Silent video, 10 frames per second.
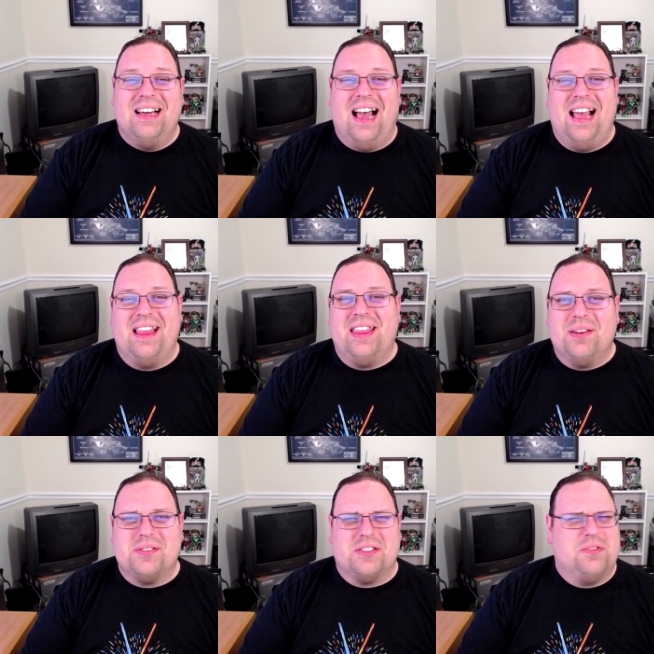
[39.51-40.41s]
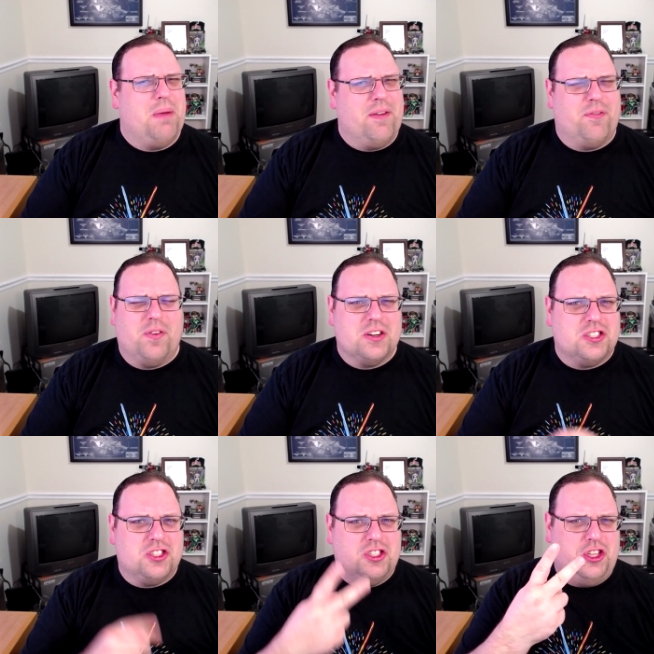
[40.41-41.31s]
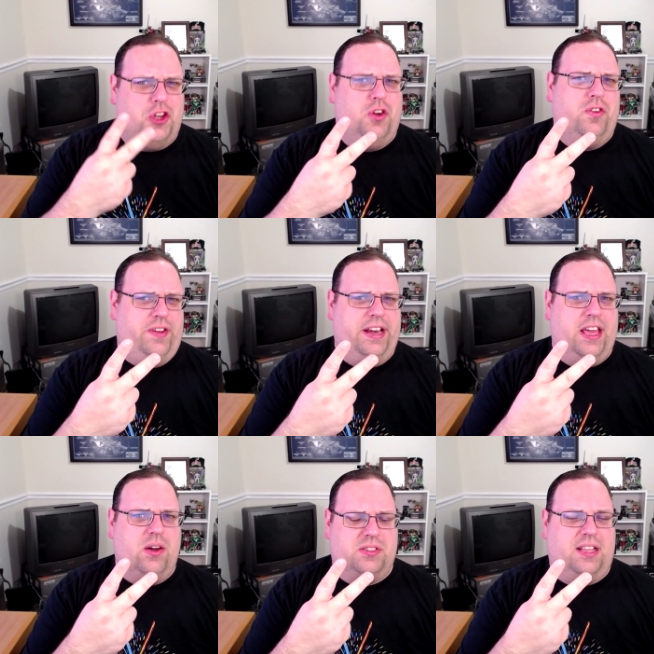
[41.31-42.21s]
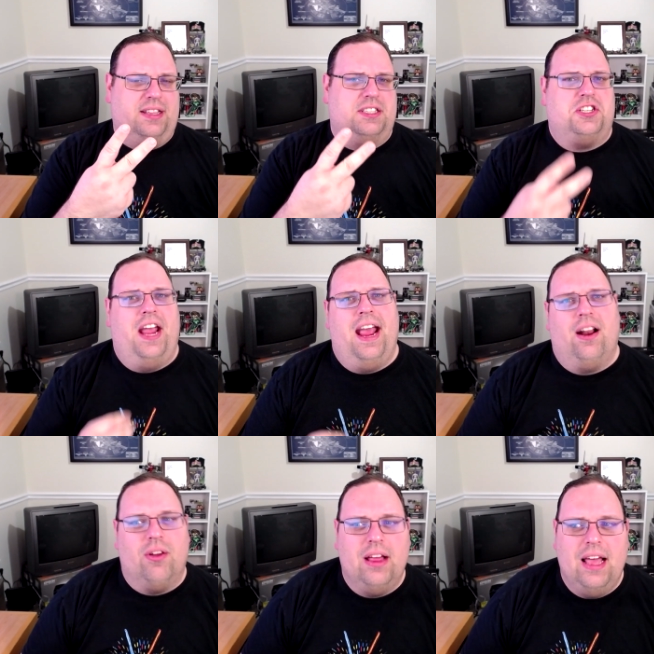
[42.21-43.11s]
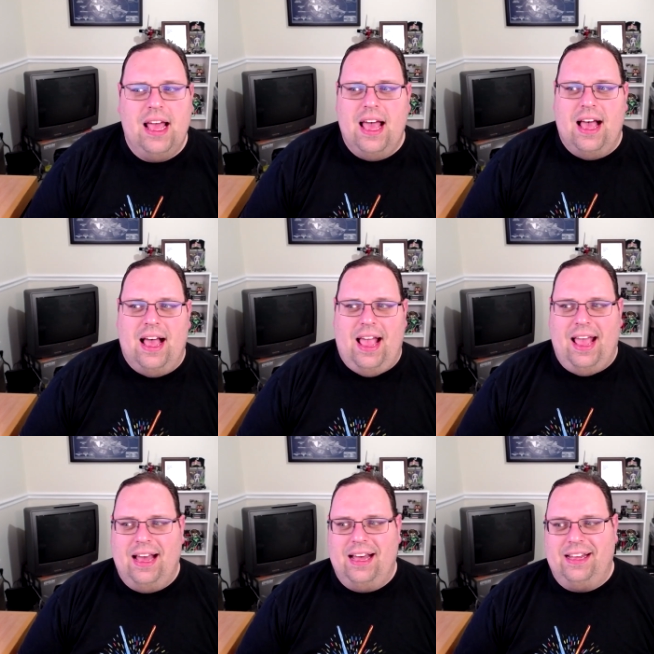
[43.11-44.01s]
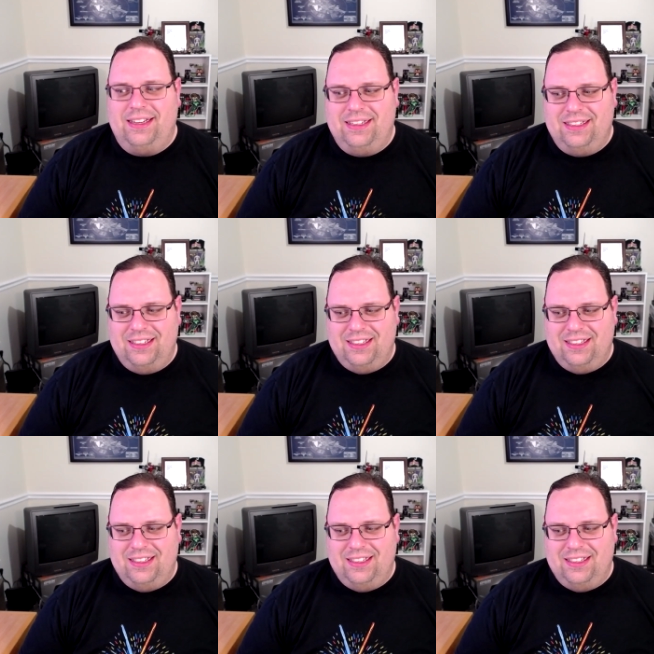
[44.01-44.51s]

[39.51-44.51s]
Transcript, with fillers: I think it was my first two videos on this channel, and